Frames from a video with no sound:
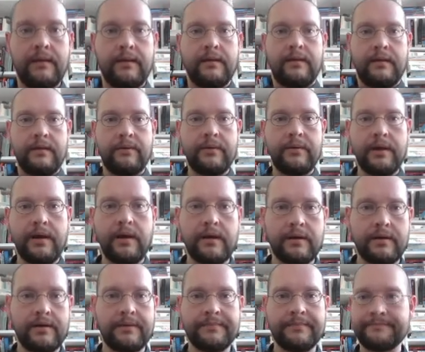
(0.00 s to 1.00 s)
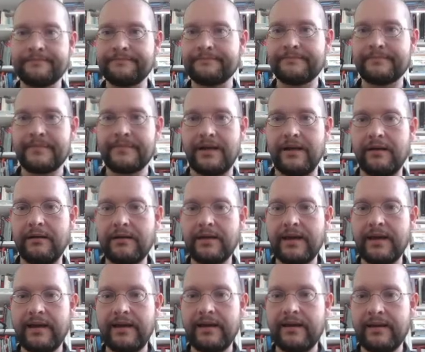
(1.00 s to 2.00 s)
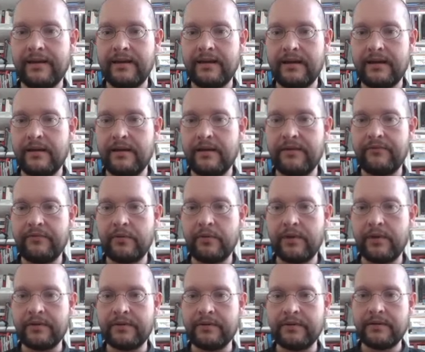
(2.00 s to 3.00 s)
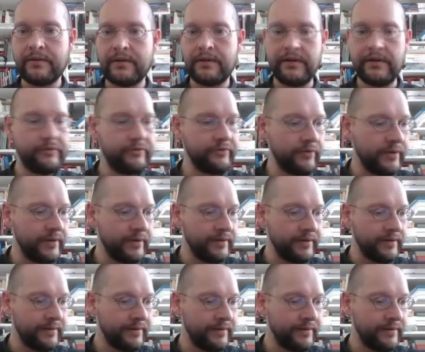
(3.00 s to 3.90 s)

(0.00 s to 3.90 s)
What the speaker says: Here we are. Okay, hello everyone. How are you doing?